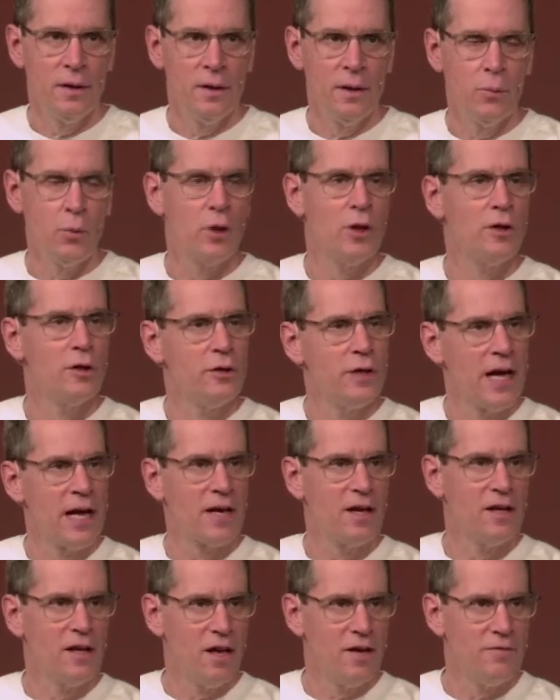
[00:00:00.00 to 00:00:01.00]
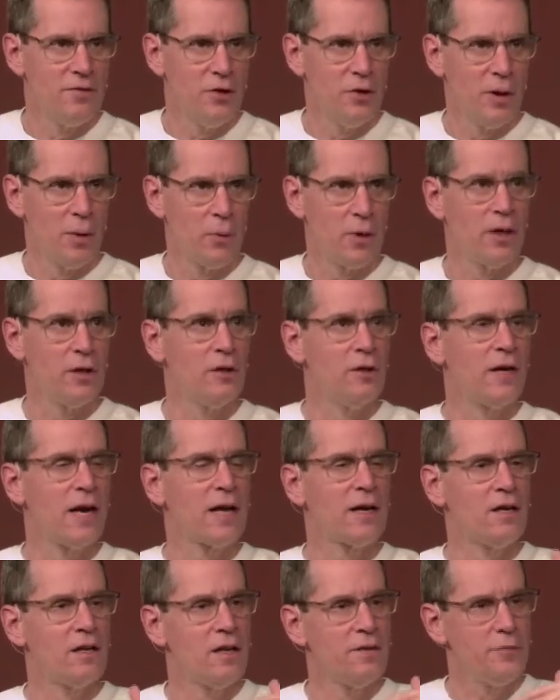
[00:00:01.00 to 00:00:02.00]
I want to learn how to love you. I want to learn how
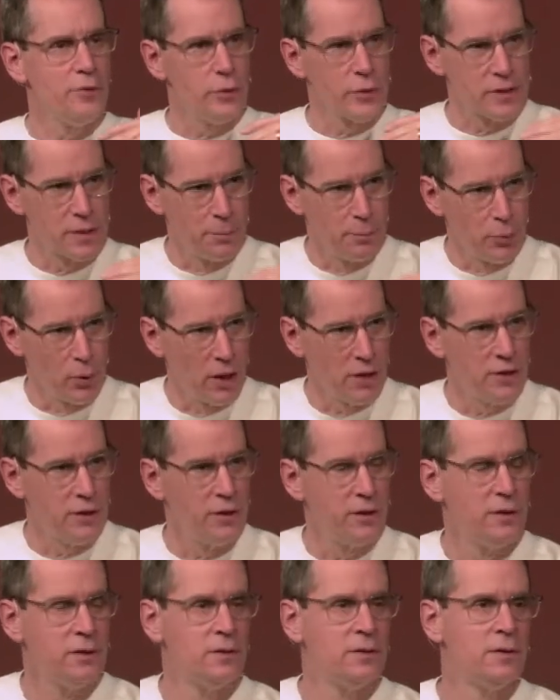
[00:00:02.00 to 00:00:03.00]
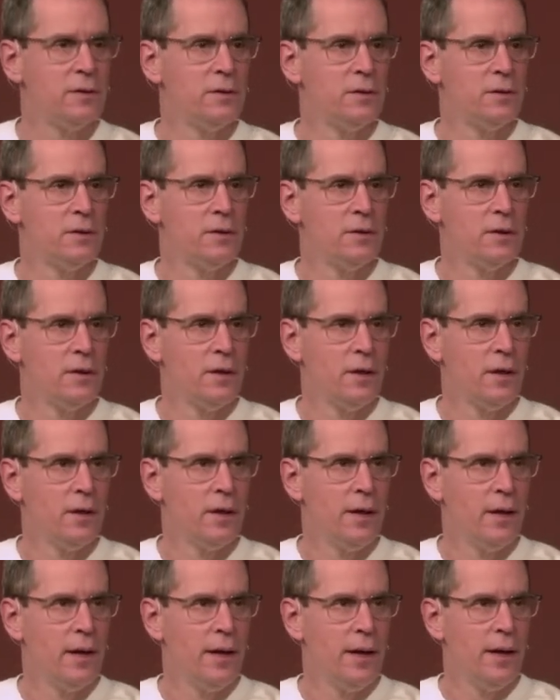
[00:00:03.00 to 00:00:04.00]
to love you as a brother.
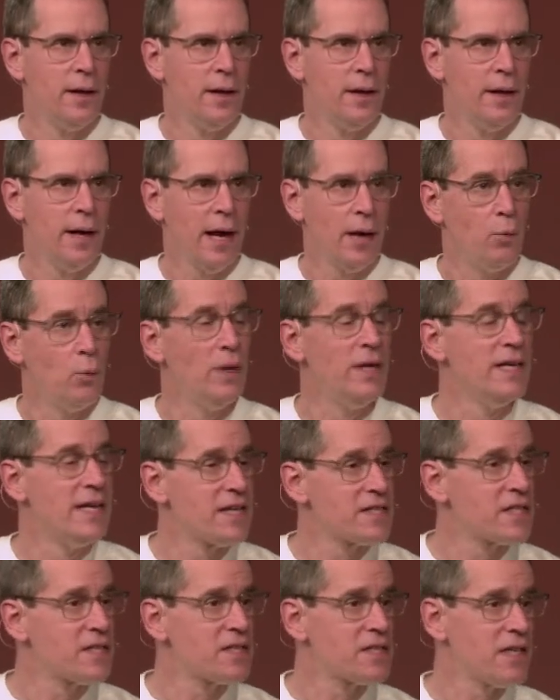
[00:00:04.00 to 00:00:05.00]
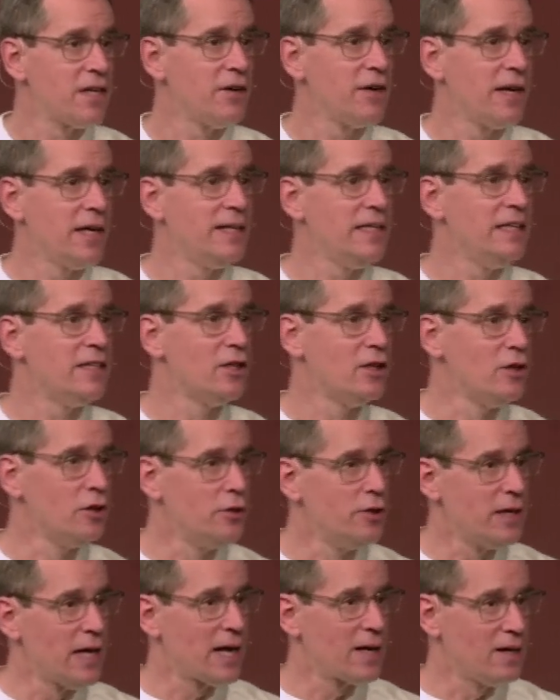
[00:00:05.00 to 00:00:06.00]
And when necessary, I need to
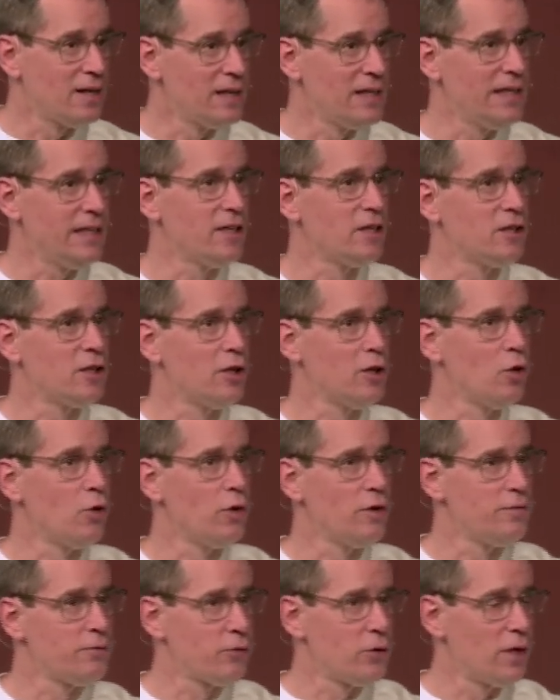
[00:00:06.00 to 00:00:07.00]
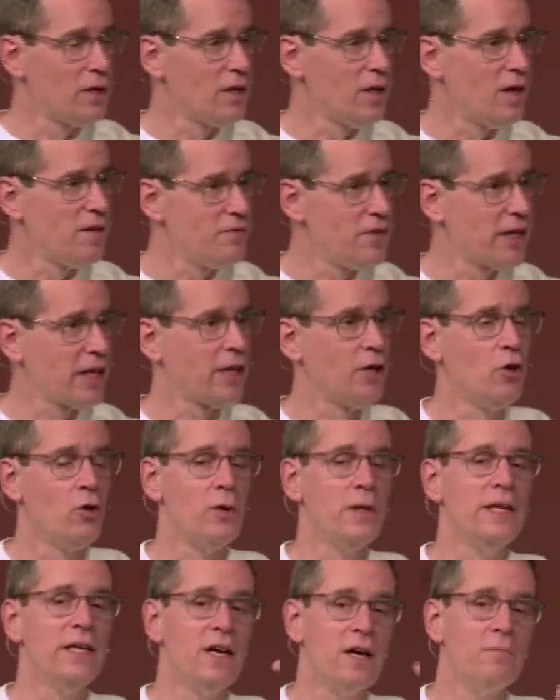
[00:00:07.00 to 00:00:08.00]
learn how to lean on the Lord for a love that can
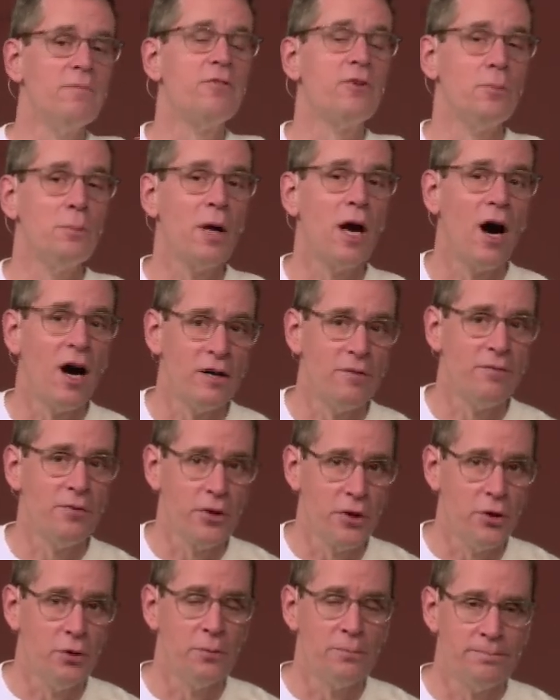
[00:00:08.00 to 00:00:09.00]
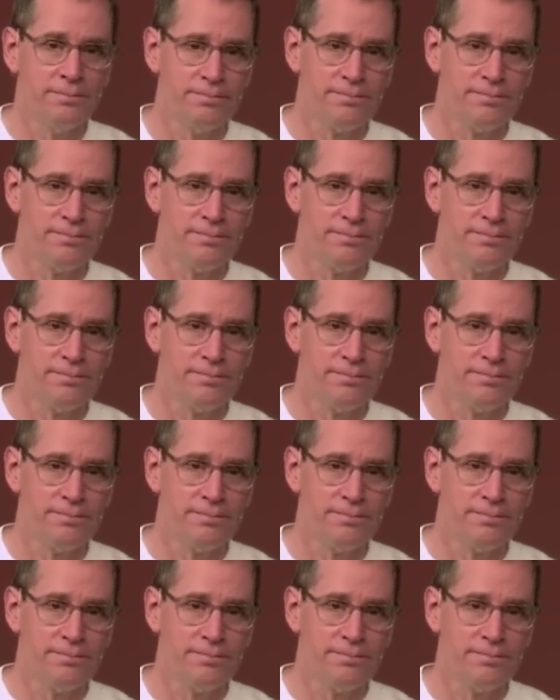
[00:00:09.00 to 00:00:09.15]
only come from God for you.